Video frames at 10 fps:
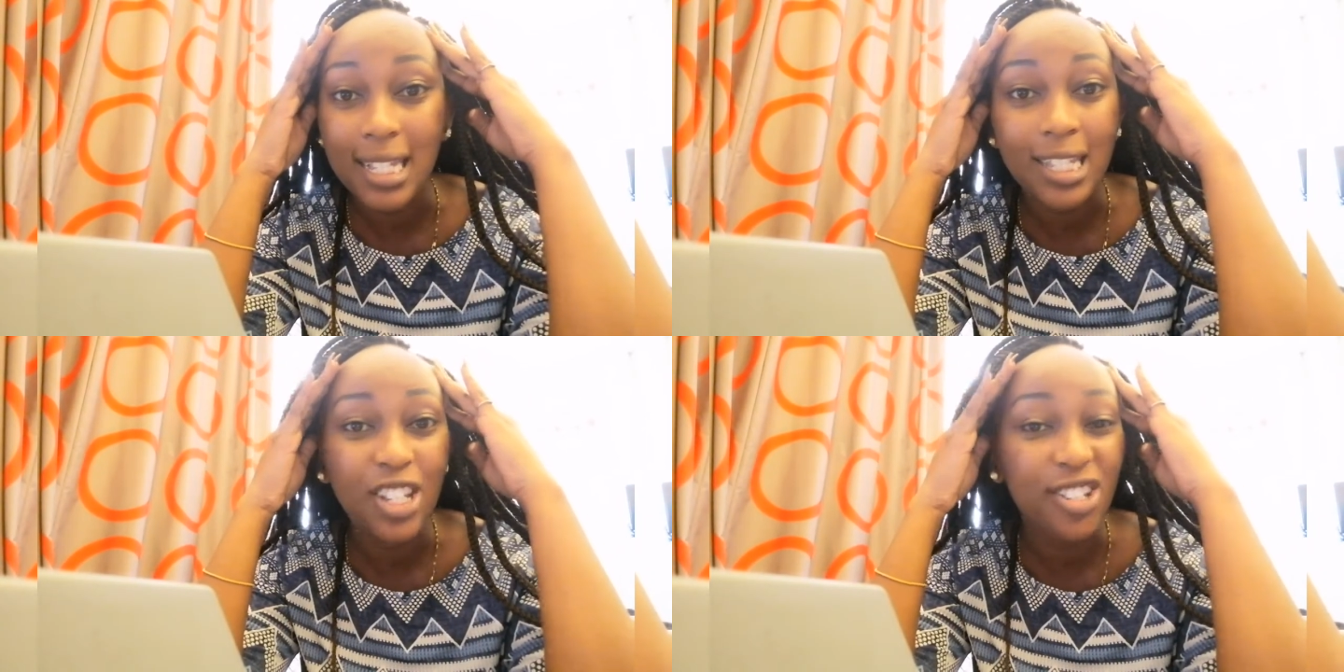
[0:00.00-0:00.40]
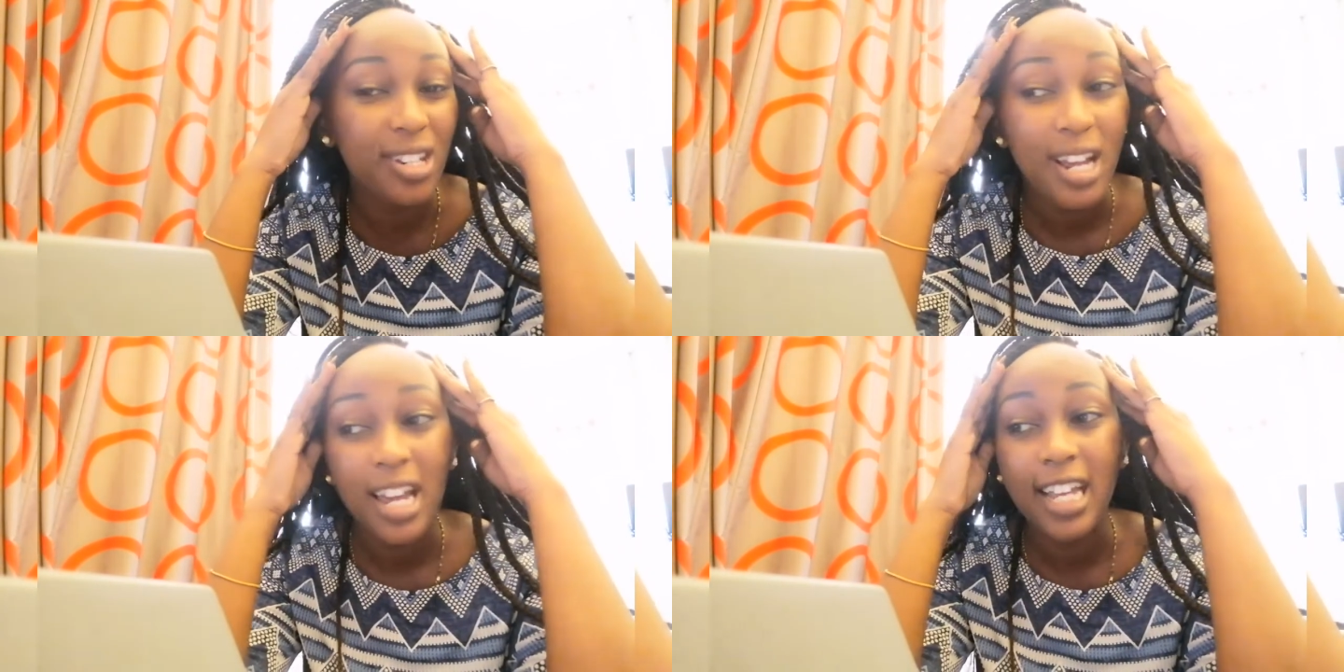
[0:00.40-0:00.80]
is
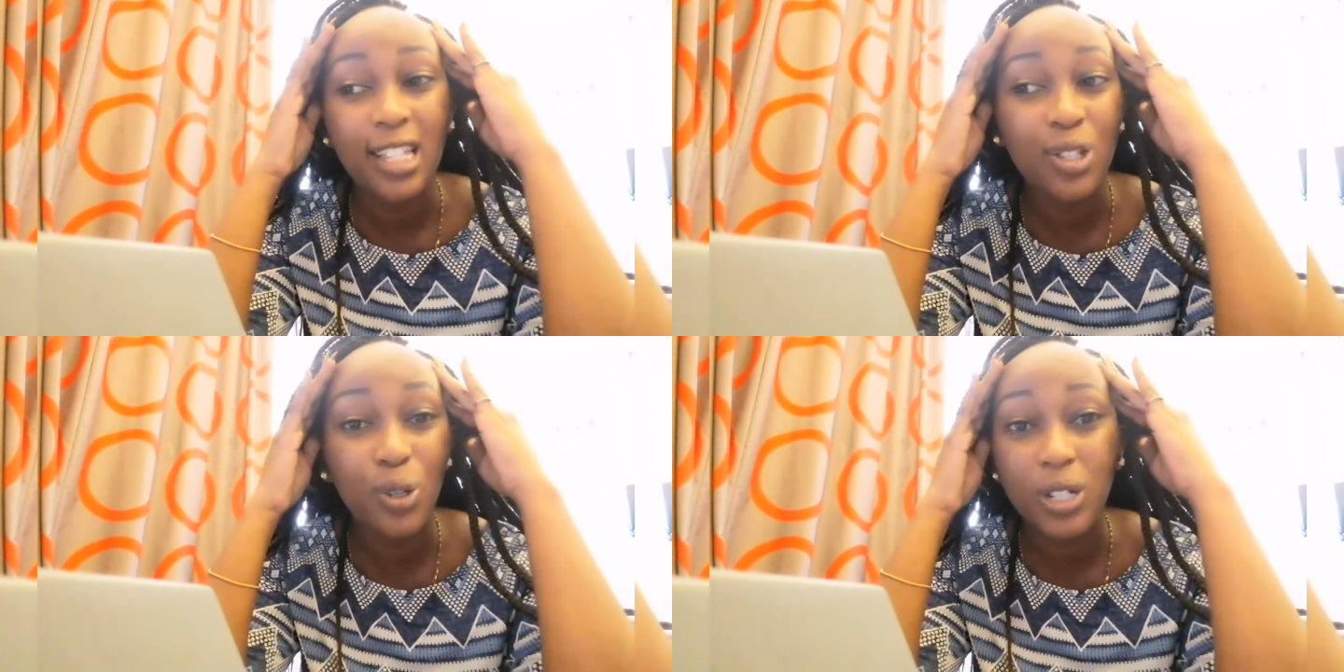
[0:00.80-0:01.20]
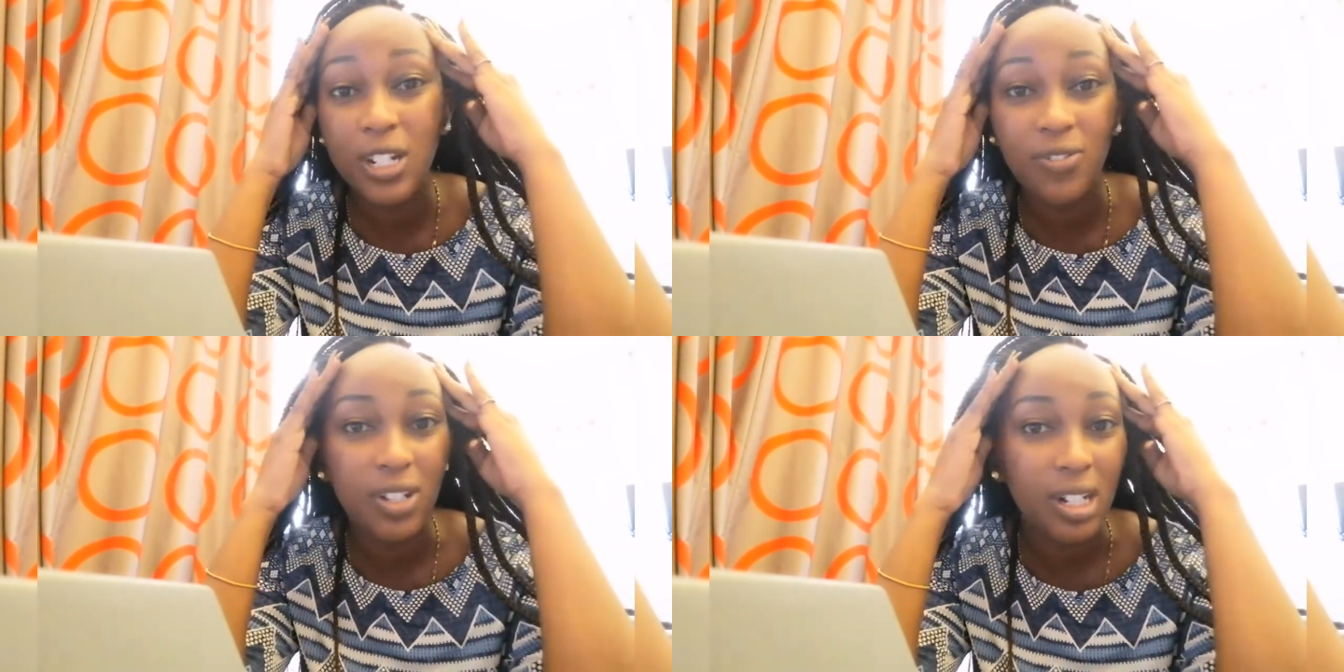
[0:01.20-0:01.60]
just, it's so
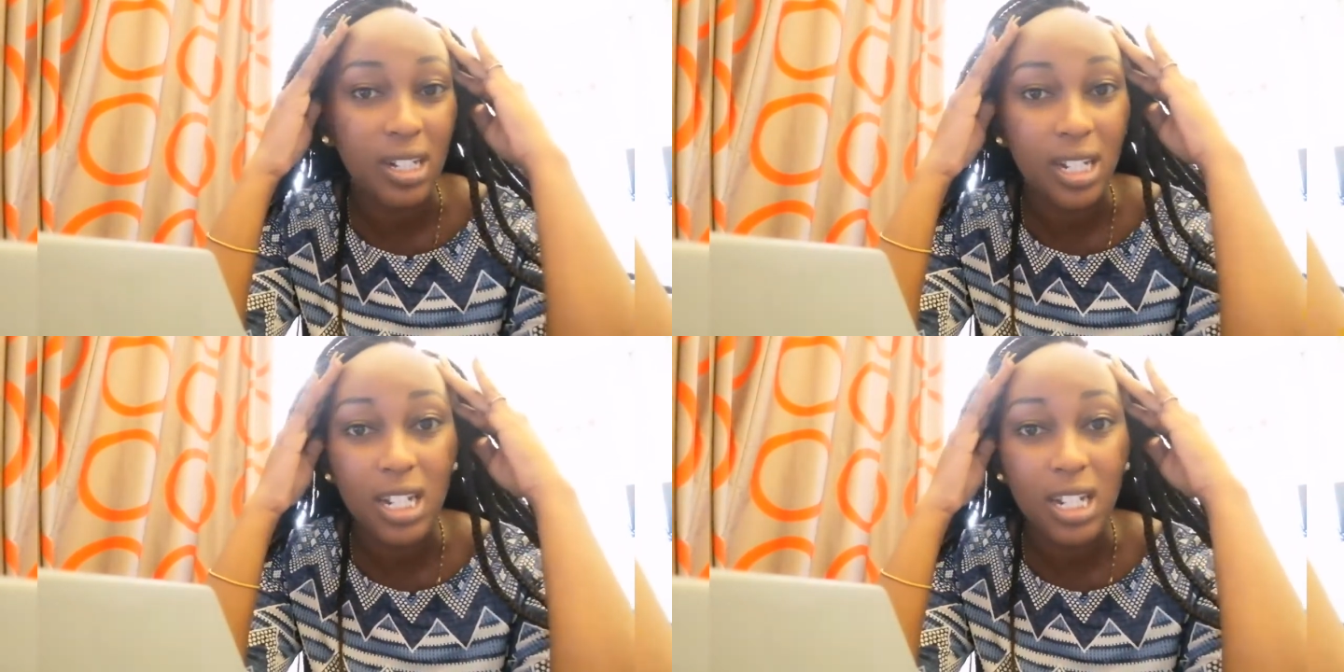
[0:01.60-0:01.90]
difficult.